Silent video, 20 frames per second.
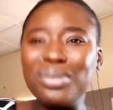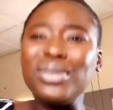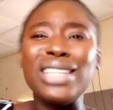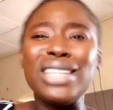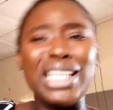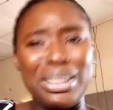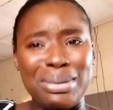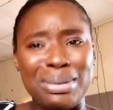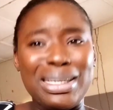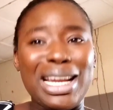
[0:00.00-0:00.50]

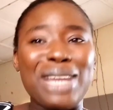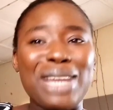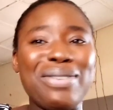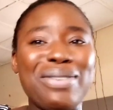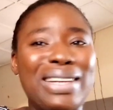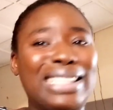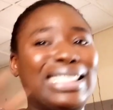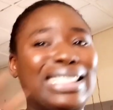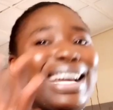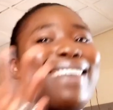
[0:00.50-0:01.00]
especially
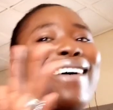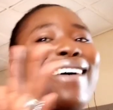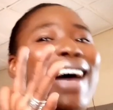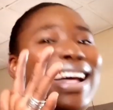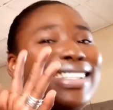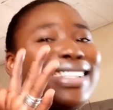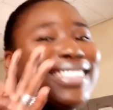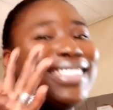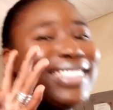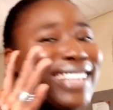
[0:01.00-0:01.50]
when he now
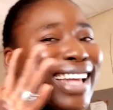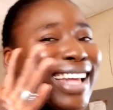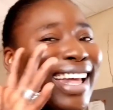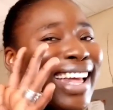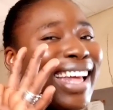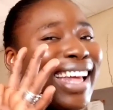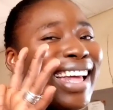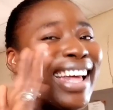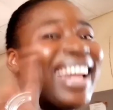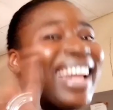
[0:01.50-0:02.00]
has
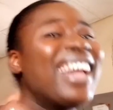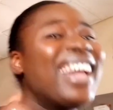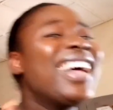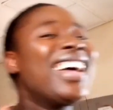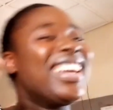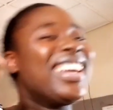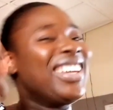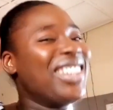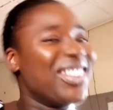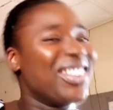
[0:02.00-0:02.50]

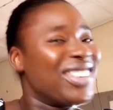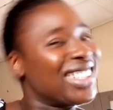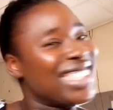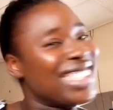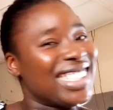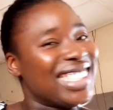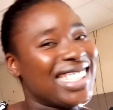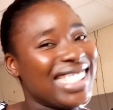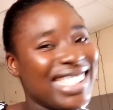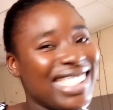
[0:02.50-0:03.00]
what
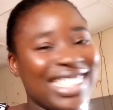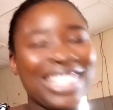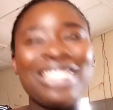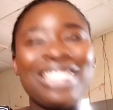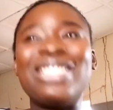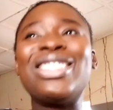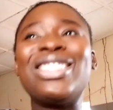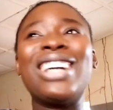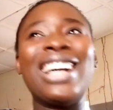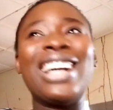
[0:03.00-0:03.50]
it is now.
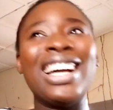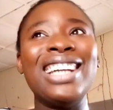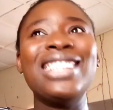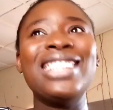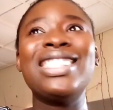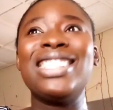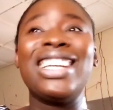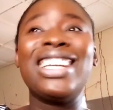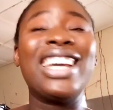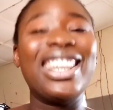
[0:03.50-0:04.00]
So guys,
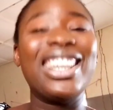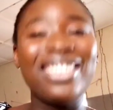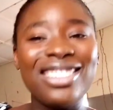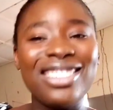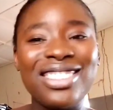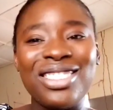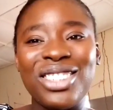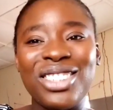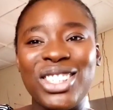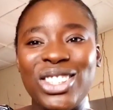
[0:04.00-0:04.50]
girls
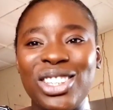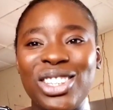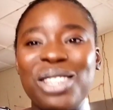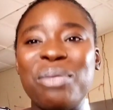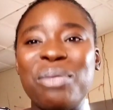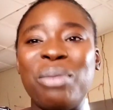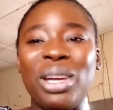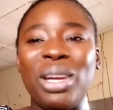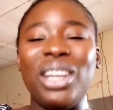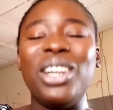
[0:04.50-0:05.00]
will surely
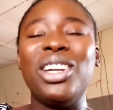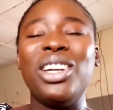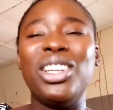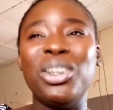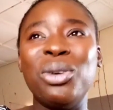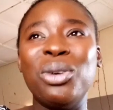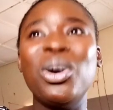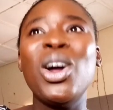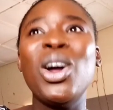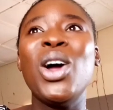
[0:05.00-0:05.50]
be
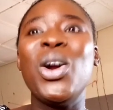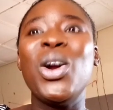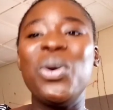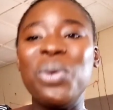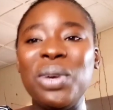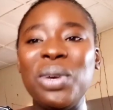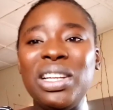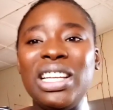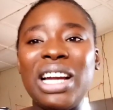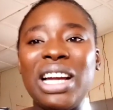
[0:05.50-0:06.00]

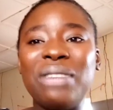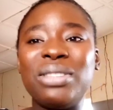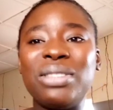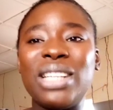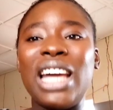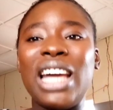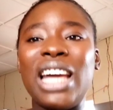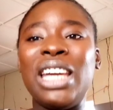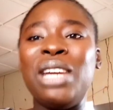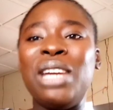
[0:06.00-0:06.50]
rolling
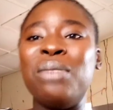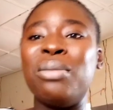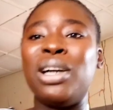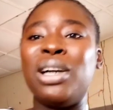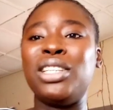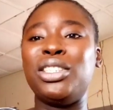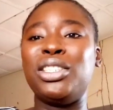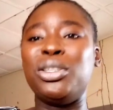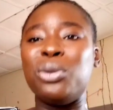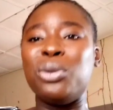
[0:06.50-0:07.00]
after him
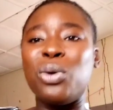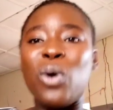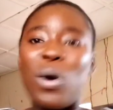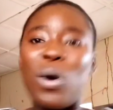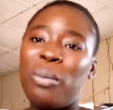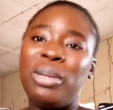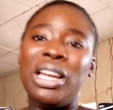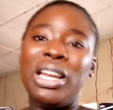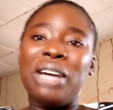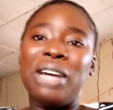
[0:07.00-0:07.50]
and
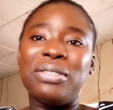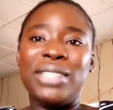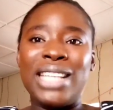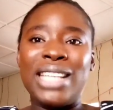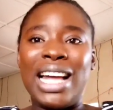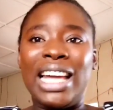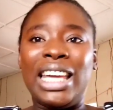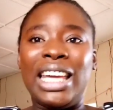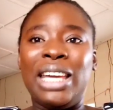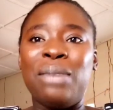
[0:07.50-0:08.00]
coming after
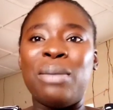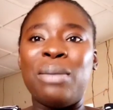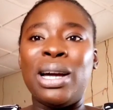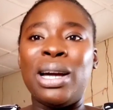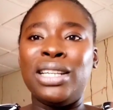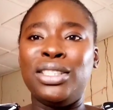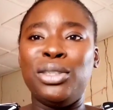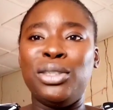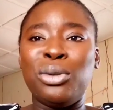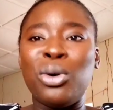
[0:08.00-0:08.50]
him
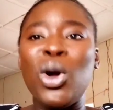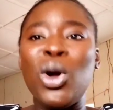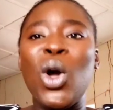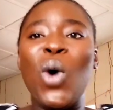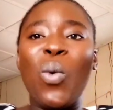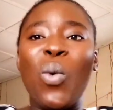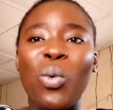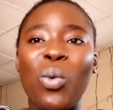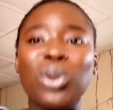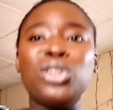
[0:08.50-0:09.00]
and
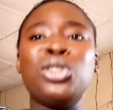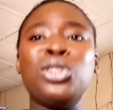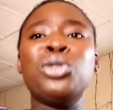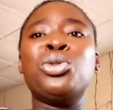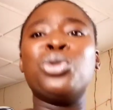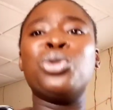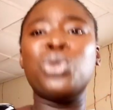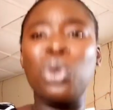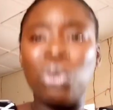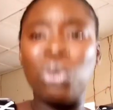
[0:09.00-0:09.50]
wanting to
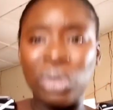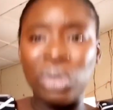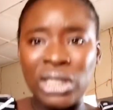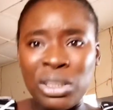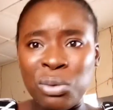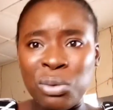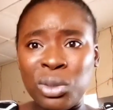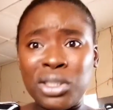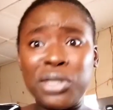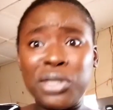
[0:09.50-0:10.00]
talk with him,
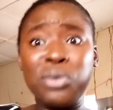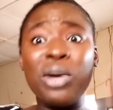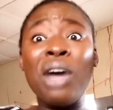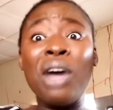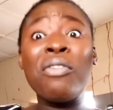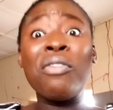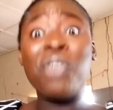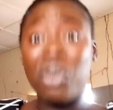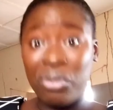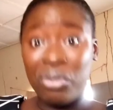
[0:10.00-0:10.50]
wanting to
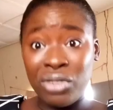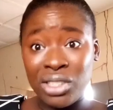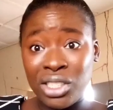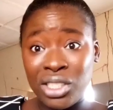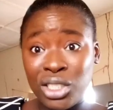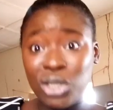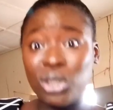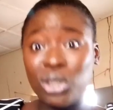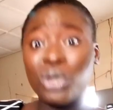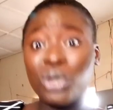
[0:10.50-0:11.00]
have
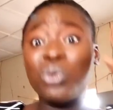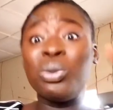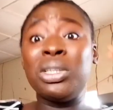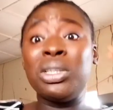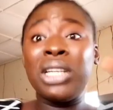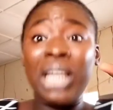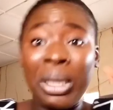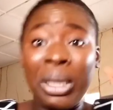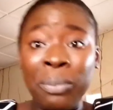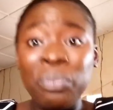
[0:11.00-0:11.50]
conversations with
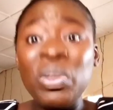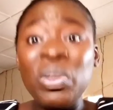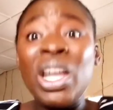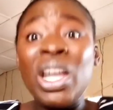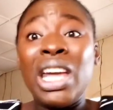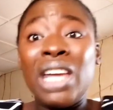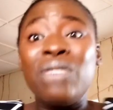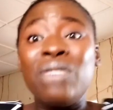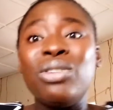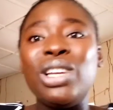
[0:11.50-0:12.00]
him,
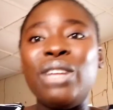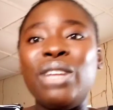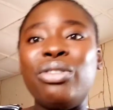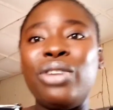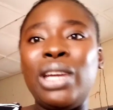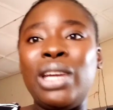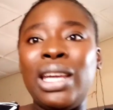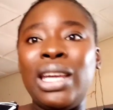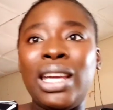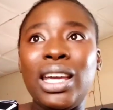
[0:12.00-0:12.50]
even if
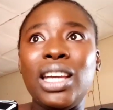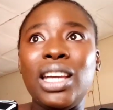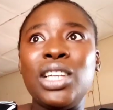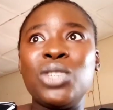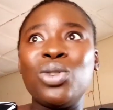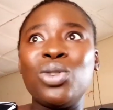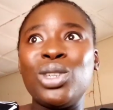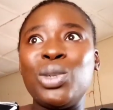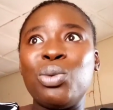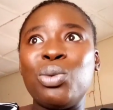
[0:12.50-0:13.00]
he is
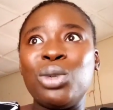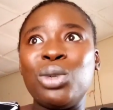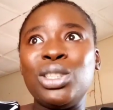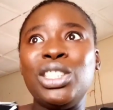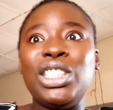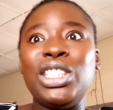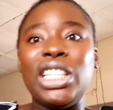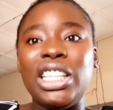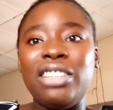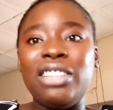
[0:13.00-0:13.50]
not the one
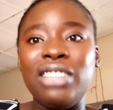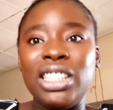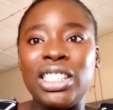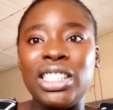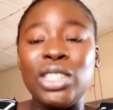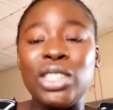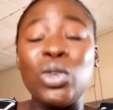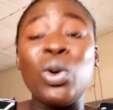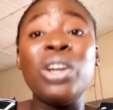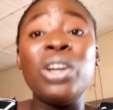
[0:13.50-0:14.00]

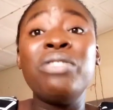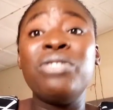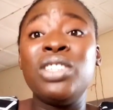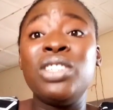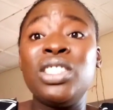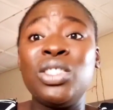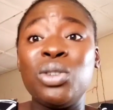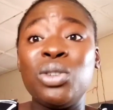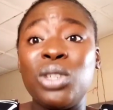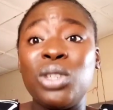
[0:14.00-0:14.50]
generating or if
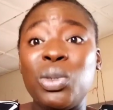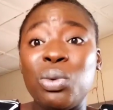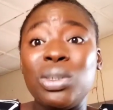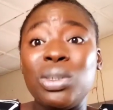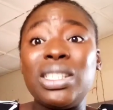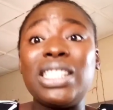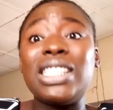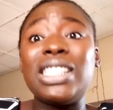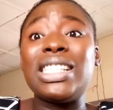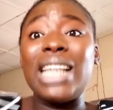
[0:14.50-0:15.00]
he's not the one
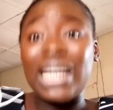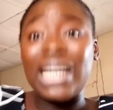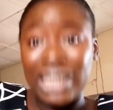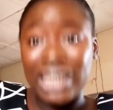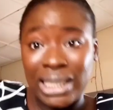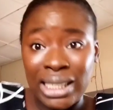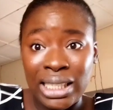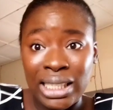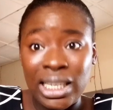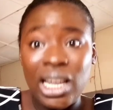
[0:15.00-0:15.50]

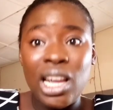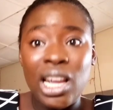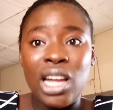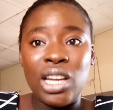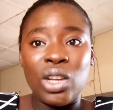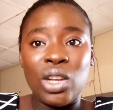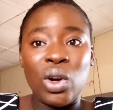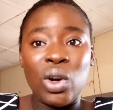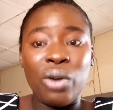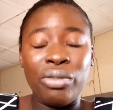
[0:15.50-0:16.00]
starting
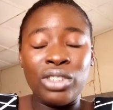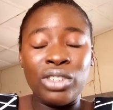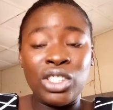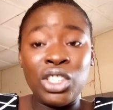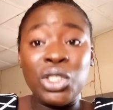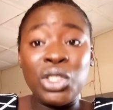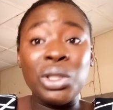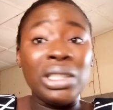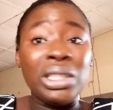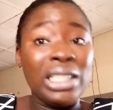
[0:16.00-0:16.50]
the
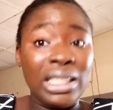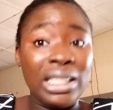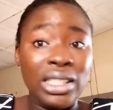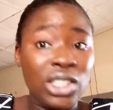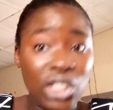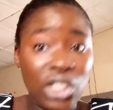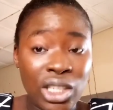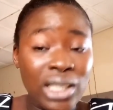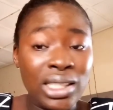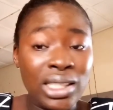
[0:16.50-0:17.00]
conversation,
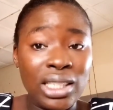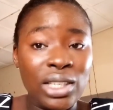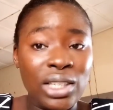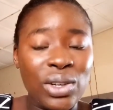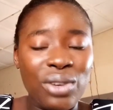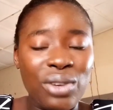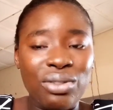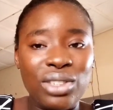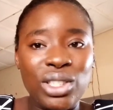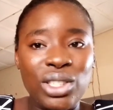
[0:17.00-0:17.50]
initiating the
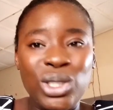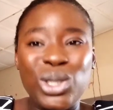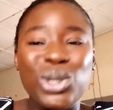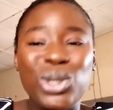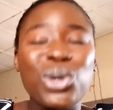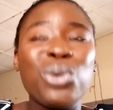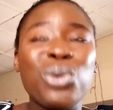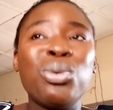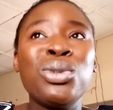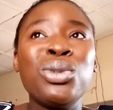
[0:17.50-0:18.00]
conversation.
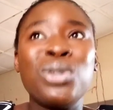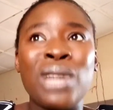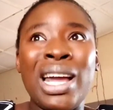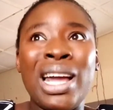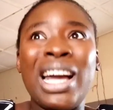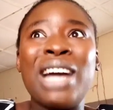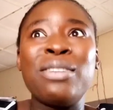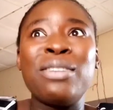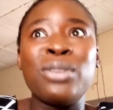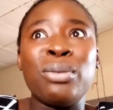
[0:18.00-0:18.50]
They'll want to like
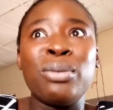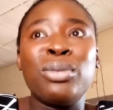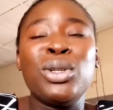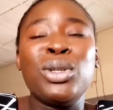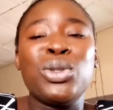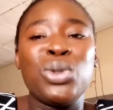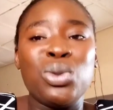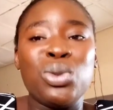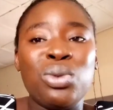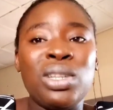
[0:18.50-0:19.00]
have something
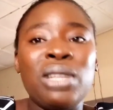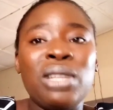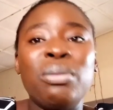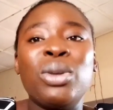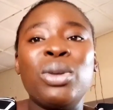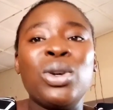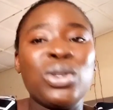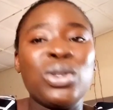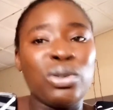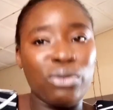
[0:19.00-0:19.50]
to do with him
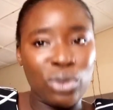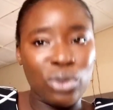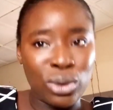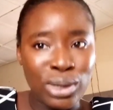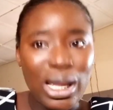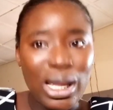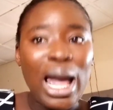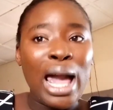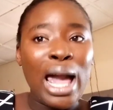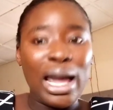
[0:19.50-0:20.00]
because of course
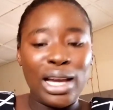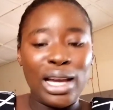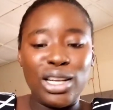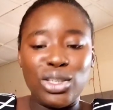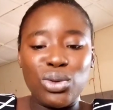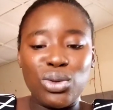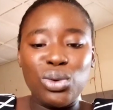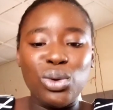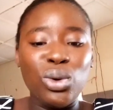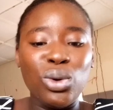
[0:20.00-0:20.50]
he's
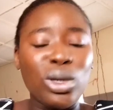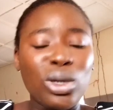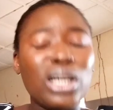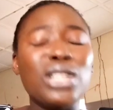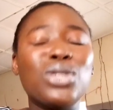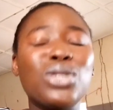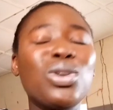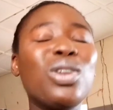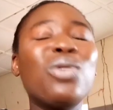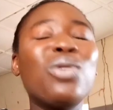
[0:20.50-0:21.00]
good looking.
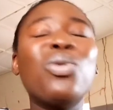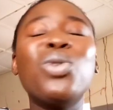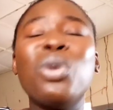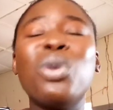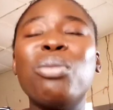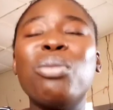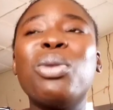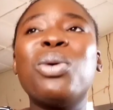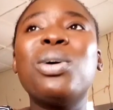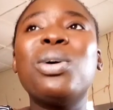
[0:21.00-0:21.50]
So the
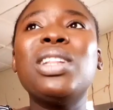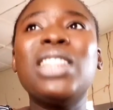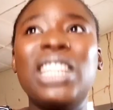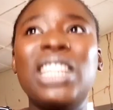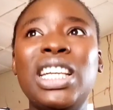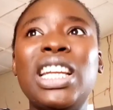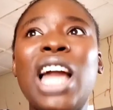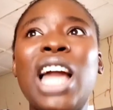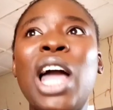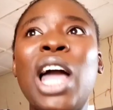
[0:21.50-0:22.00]
number one
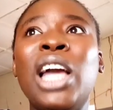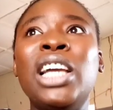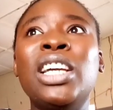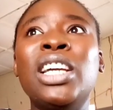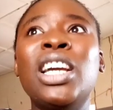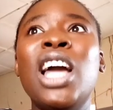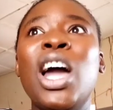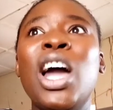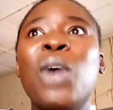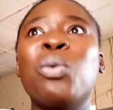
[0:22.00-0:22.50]
thing I
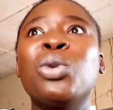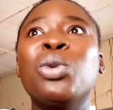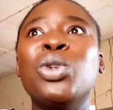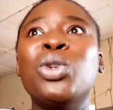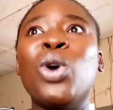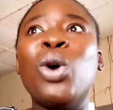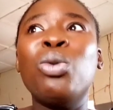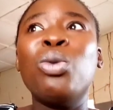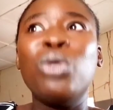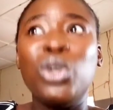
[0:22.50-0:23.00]
would
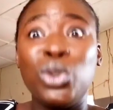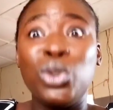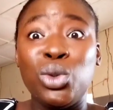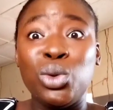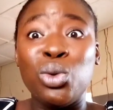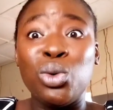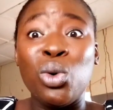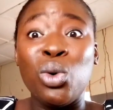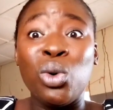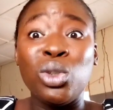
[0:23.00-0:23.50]
always do,
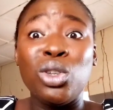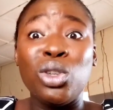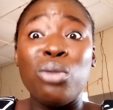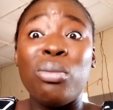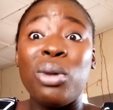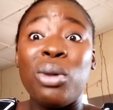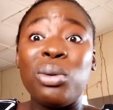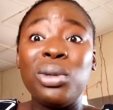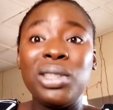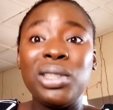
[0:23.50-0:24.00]
or number
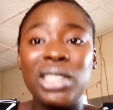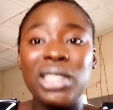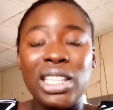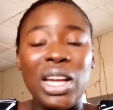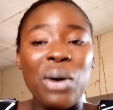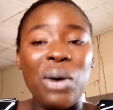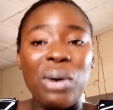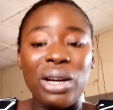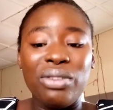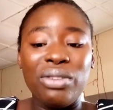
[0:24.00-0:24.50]
one thing I
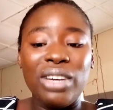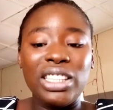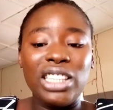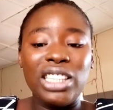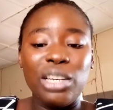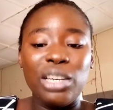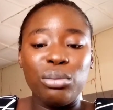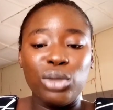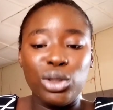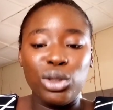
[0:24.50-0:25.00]
would advise
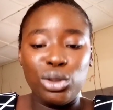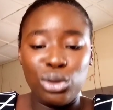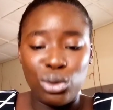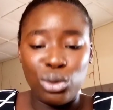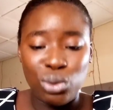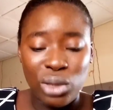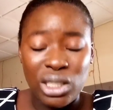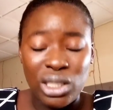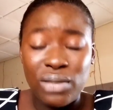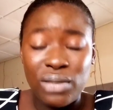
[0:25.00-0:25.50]
anybody to
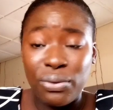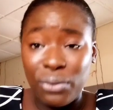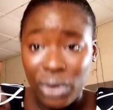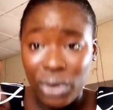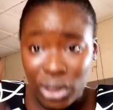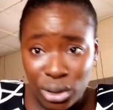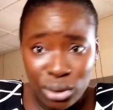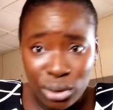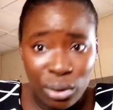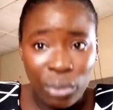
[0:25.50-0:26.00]
do, is
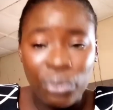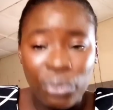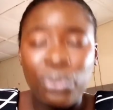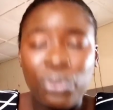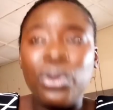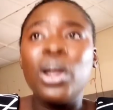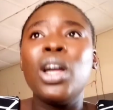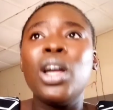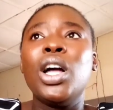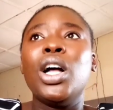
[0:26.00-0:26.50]
first off,
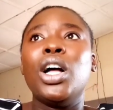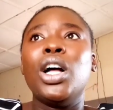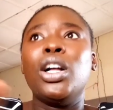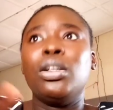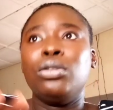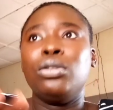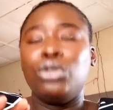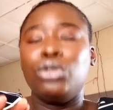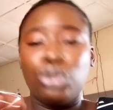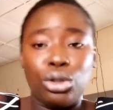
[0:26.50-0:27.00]

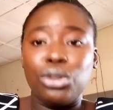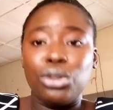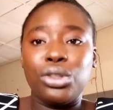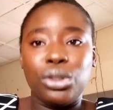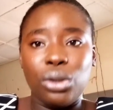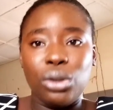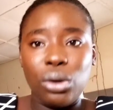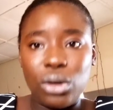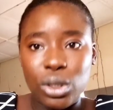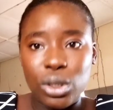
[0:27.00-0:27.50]
trust
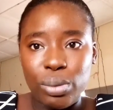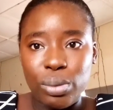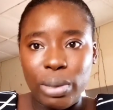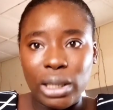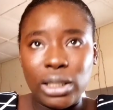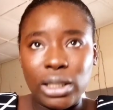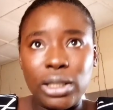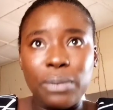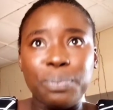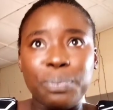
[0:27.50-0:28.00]
your
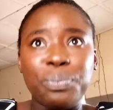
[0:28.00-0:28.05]
husband.